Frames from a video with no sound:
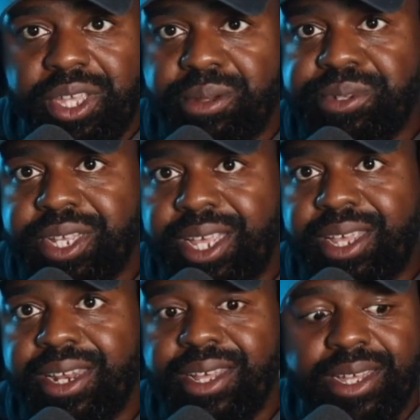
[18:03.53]
You know what I'm
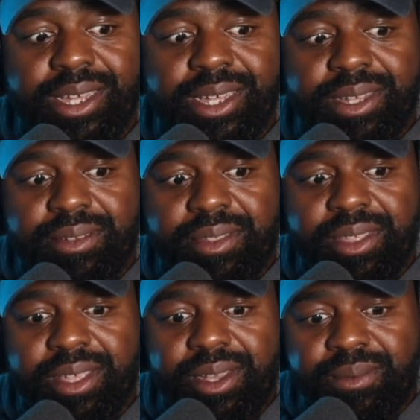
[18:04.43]
saying?
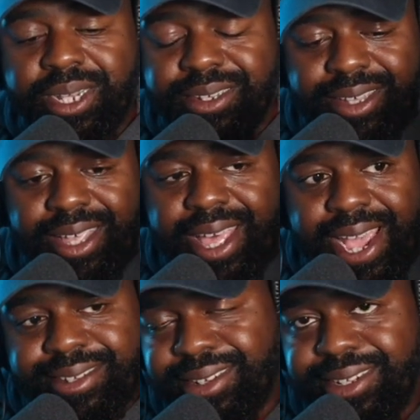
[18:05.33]
We can see
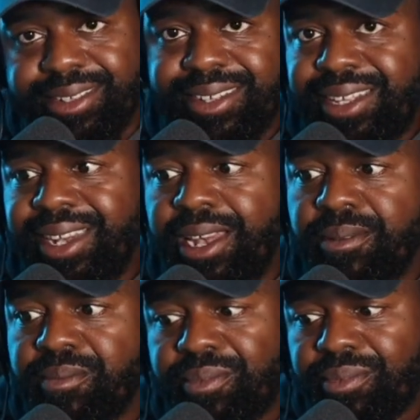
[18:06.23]
excellence in
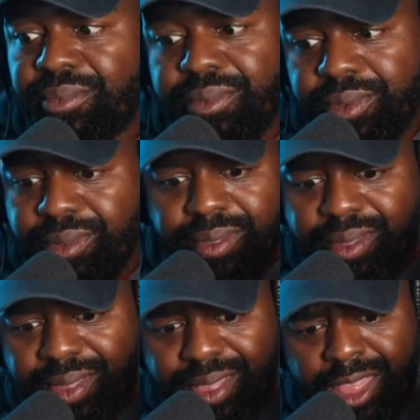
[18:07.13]

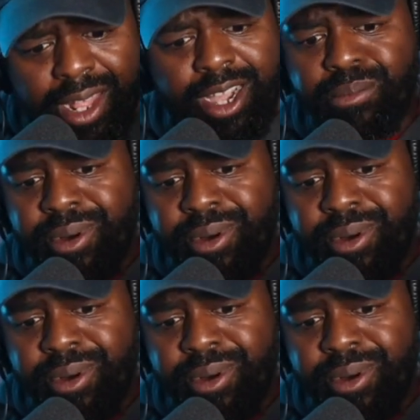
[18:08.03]
a